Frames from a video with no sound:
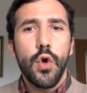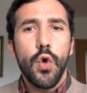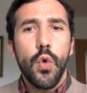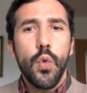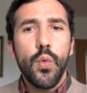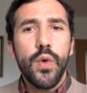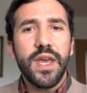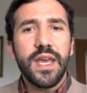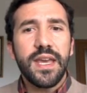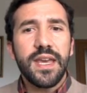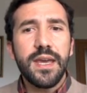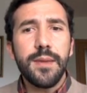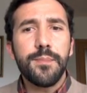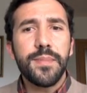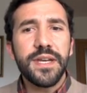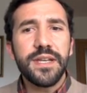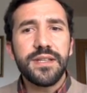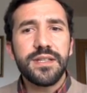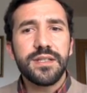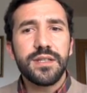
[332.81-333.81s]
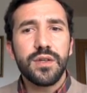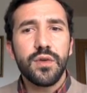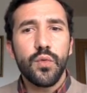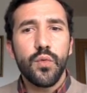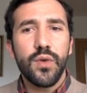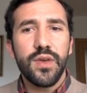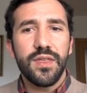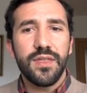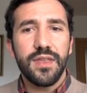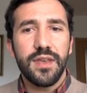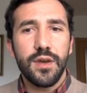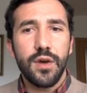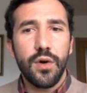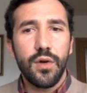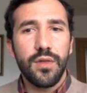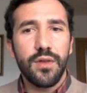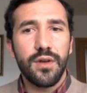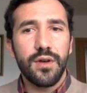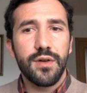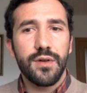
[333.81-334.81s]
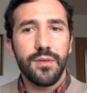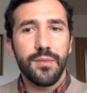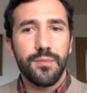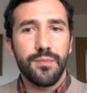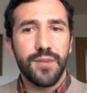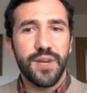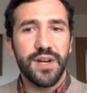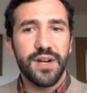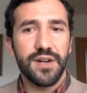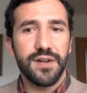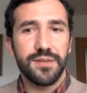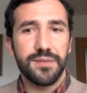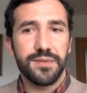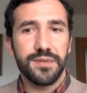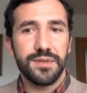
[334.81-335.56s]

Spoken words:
We keep it with the other verbs,